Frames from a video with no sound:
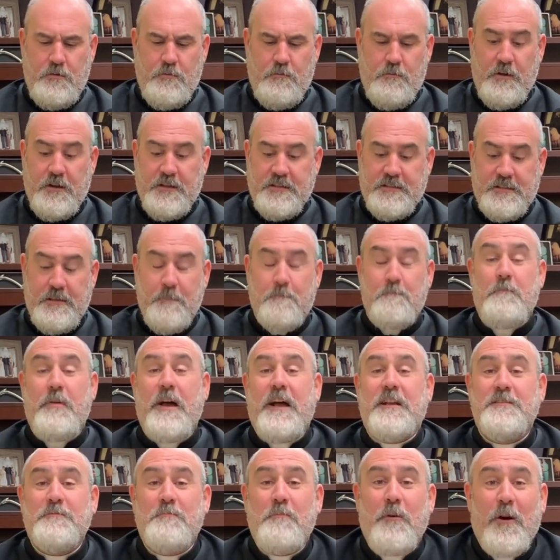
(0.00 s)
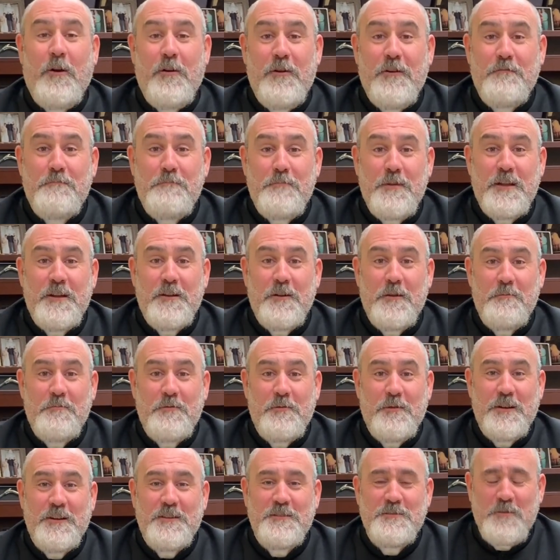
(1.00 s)
What is the best part of being a
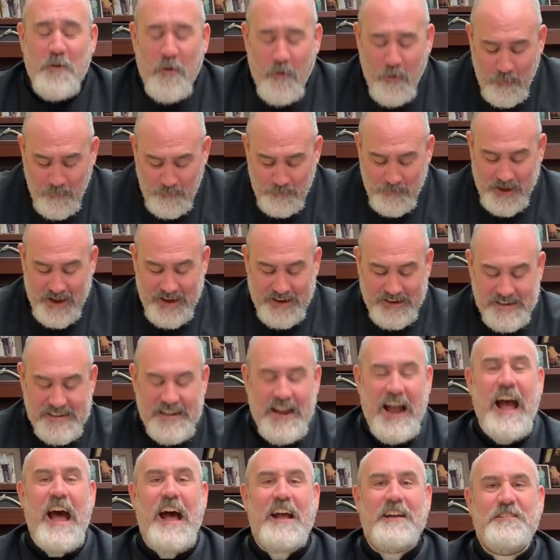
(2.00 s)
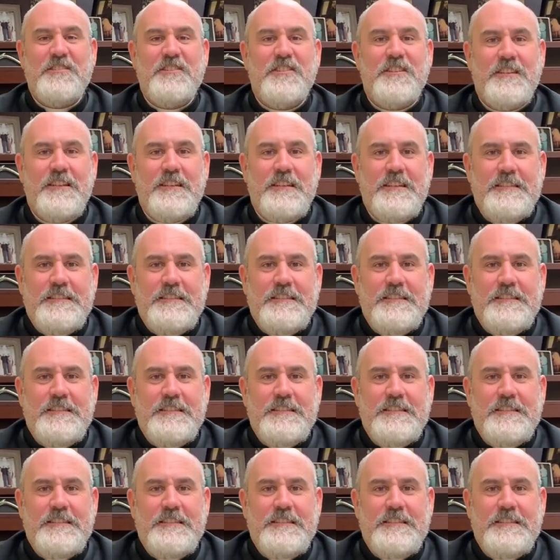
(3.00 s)
priest? Oh my gosh.